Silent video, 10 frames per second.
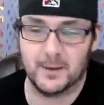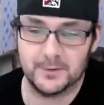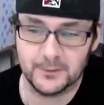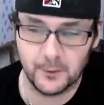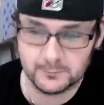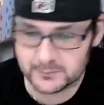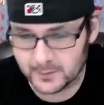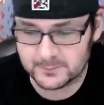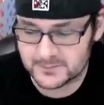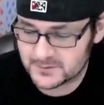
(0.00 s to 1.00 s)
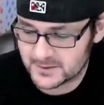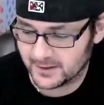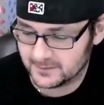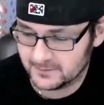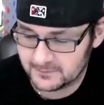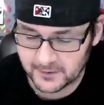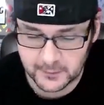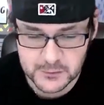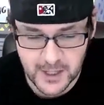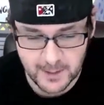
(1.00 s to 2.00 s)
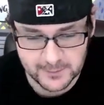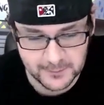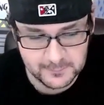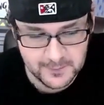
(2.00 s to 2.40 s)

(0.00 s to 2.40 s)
at home type site, Funko Shop at Home.